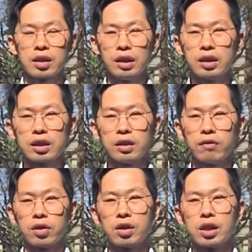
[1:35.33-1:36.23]
Let's see
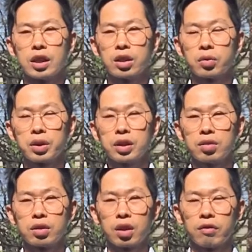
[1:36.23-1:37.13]
from the
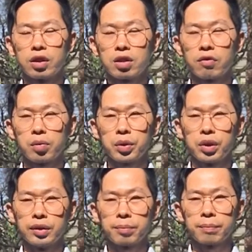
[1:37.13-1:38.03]
ingredients of this formula.